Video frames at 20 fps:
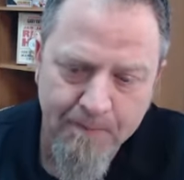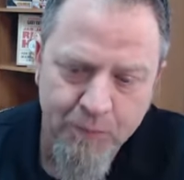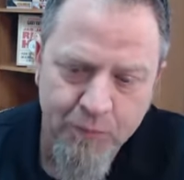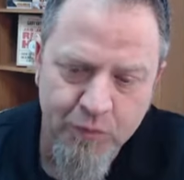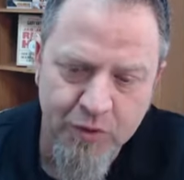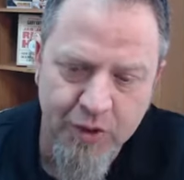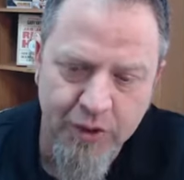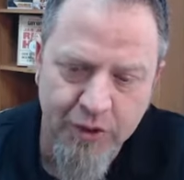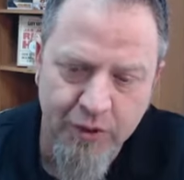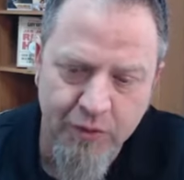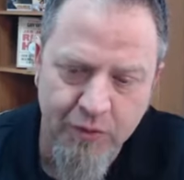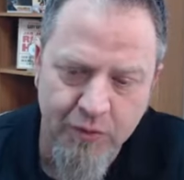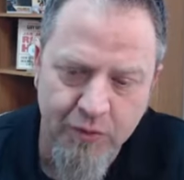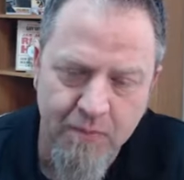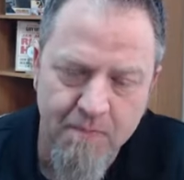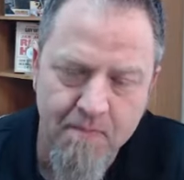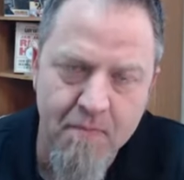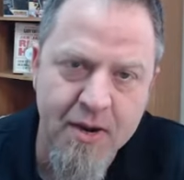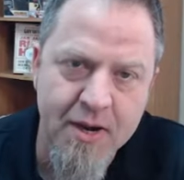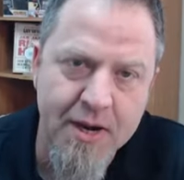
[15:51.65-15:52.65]
you know
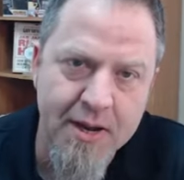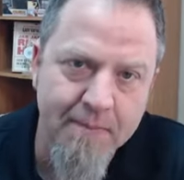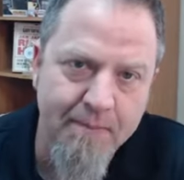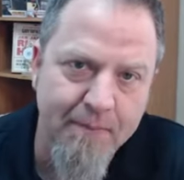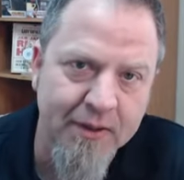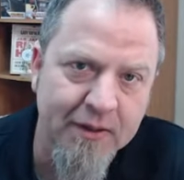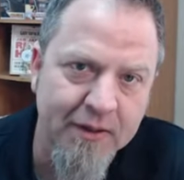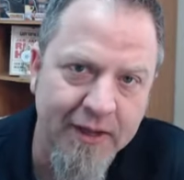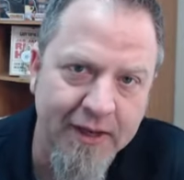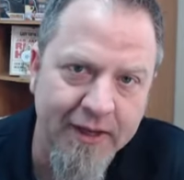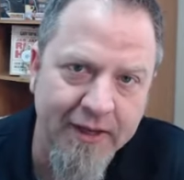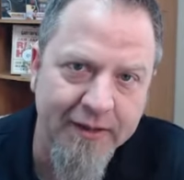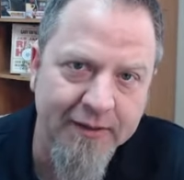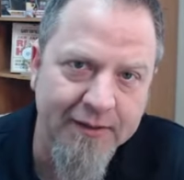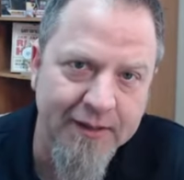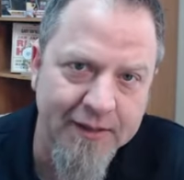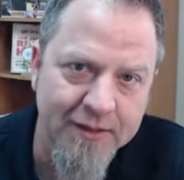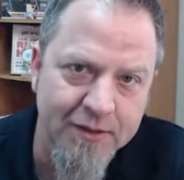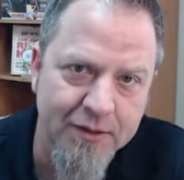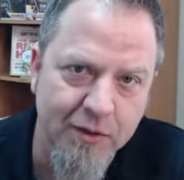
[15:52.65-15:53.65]
manipulating
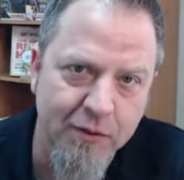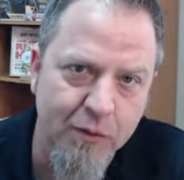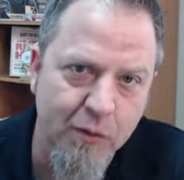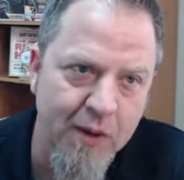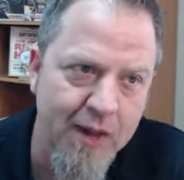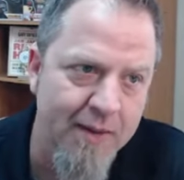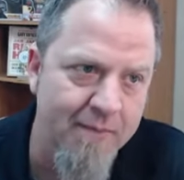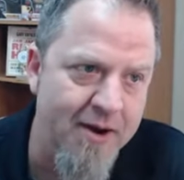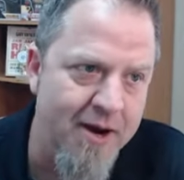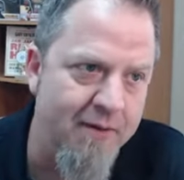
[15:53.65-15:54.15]
things on the web and